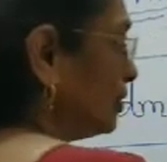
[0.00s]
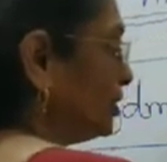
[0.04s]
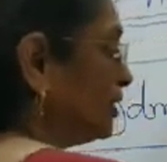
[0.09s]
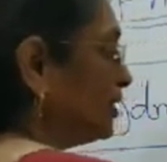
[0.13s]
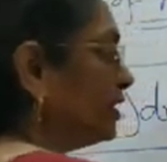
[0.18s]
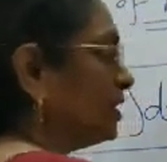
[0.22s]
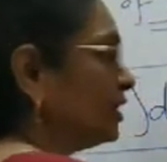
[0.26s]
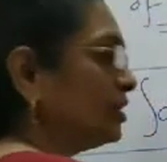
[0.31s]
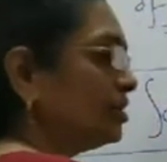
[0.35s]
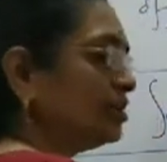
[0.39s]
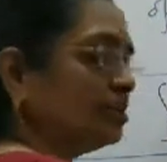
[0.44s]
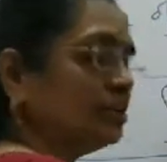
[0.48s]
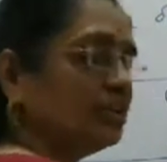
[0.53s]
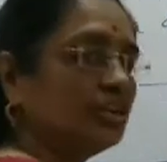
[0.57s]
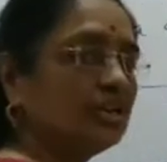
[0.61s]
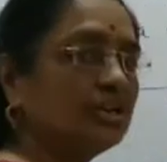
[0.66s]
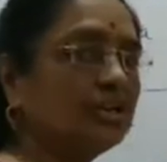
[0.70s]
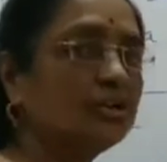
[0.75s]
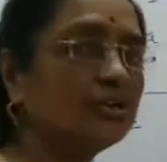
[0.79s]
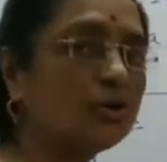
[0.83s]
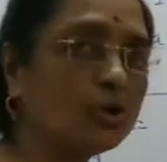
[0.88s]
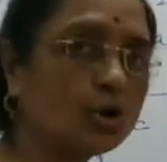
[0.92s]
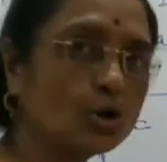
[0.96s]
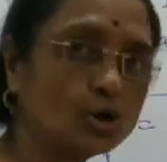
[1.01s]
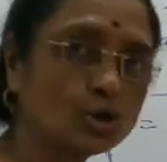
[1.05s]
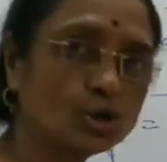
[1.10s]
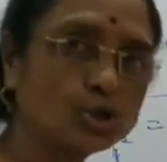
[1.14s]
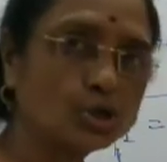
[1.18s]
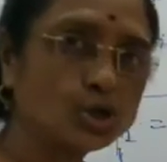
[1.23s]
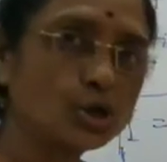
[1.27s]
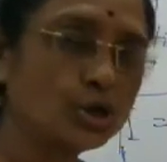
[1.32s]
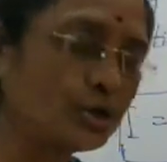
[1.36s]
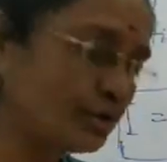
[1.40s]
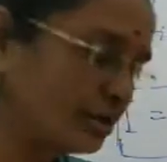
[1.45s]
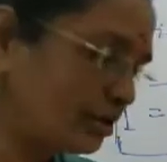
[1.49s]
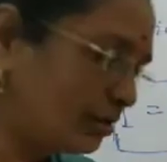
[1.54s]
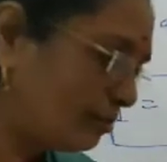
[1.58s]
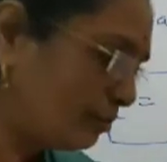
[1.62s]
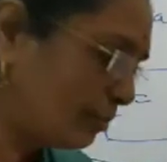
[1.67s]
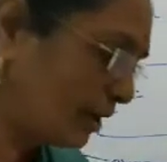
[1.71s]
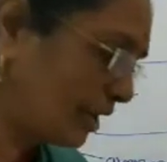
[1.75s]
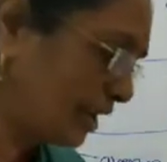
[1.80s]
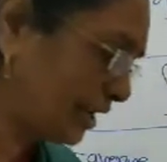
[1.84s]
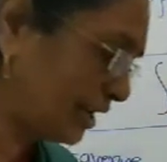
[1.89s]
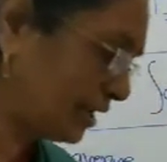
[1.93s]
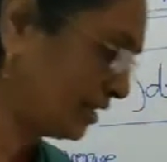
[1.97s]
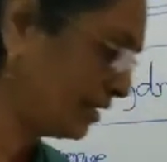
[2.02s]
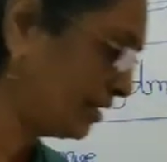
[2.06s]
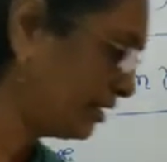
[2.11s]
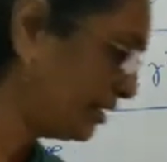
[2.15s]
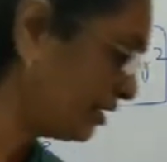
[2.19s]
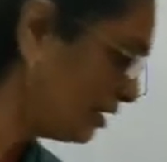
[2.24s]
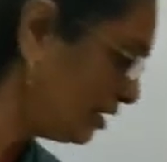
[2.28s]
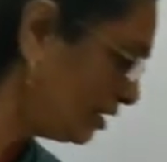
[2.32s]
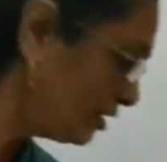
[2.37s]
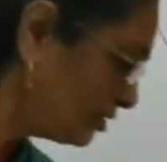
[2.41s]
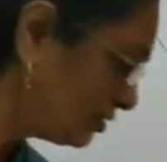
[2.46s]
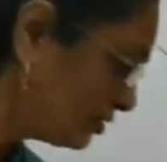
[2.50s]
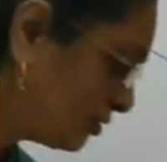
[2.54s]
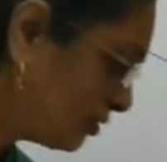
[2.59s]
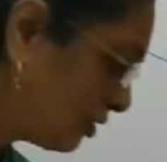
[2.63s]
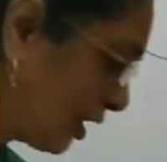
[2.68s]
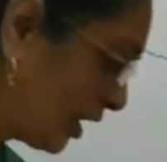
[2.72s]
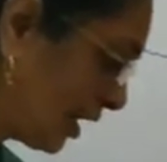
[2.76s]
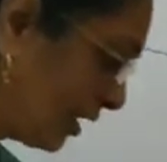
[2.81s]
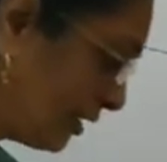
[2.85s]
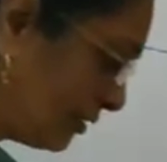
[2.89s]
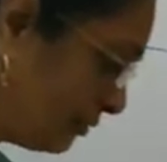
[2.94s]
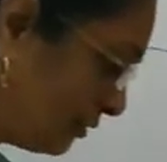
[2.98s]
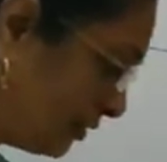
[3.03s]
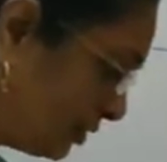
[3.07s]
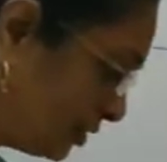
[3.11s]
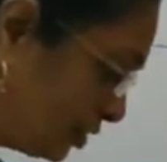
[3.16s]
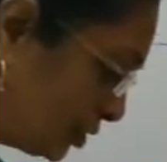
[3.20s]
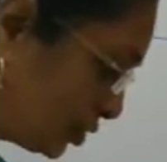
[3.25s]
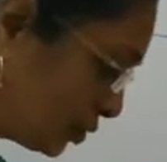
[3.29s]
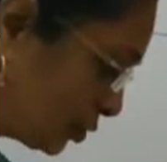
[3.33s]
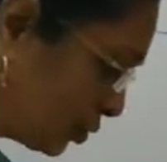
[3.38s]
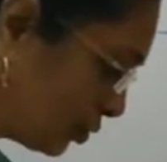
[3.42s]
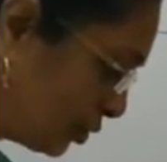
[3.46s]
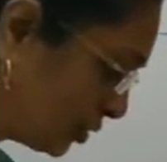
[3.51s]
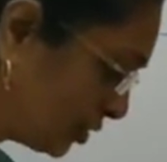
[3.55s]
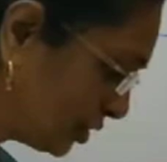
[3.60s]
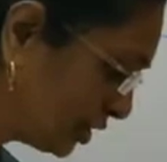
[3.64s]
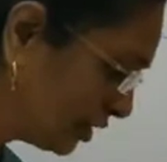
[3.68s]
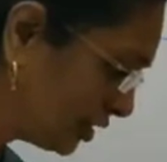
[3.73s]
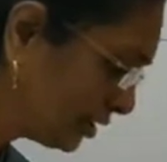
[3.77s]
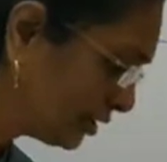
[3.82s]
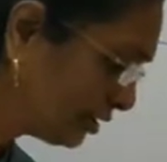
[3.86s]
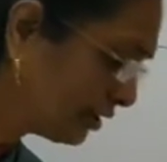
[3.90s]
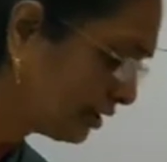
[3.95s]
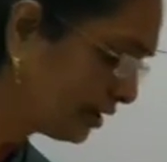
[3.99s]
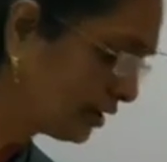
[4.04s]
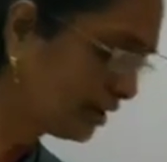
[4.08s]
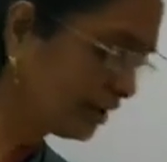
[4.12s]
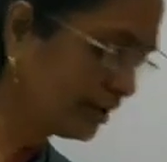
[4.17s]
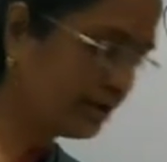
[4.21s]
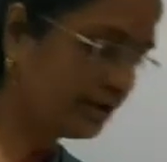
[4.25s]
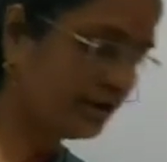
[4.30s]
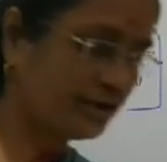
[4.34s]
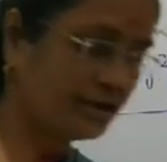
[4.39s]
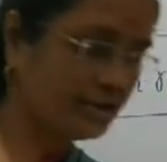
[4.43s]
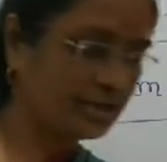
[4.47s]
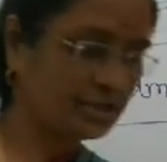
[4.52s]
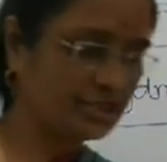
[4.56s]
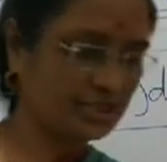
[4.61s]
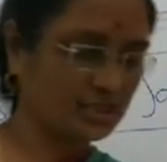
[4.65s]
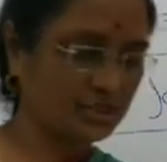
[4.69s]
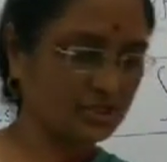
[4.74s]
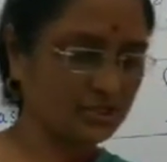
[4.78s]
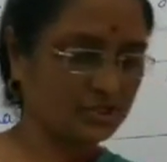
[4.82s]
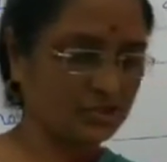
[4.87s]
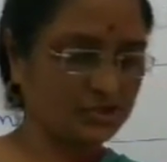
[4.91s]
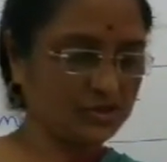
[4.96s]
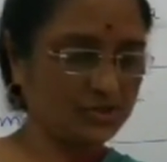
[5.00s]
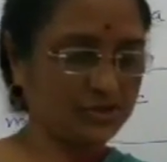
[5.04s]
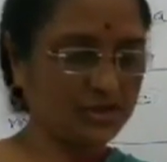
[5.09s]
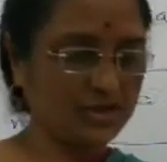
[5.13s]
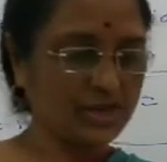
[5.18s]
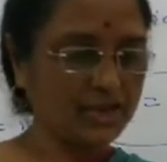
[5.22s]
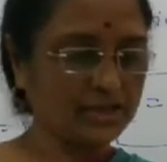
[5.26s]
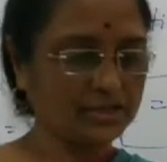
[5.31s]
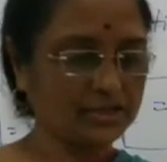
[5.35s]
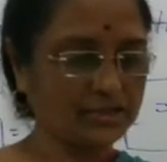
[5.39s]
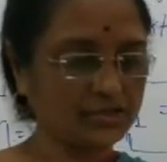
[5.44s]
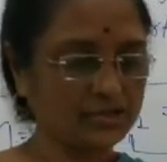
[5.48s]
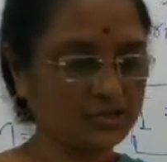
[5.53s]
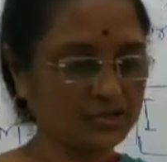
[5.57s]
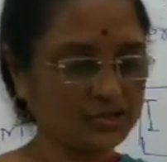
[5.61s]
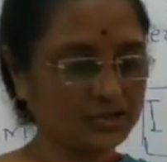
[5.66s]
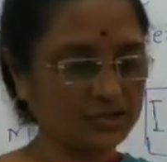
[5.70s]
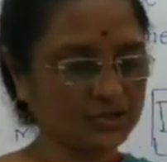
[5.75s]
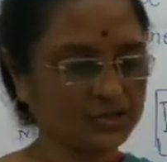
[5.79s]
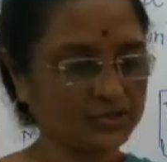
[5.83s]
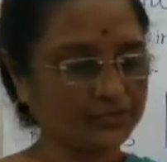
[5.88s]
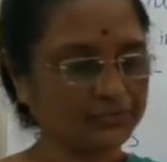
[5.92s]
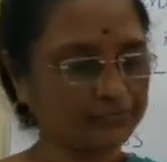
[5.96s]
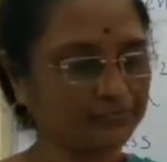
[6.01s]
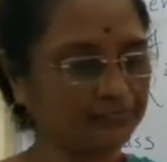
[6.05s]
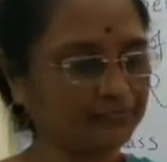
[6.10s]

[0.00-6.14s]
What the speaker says: it in horizontal plane. So I will show here a disk like this.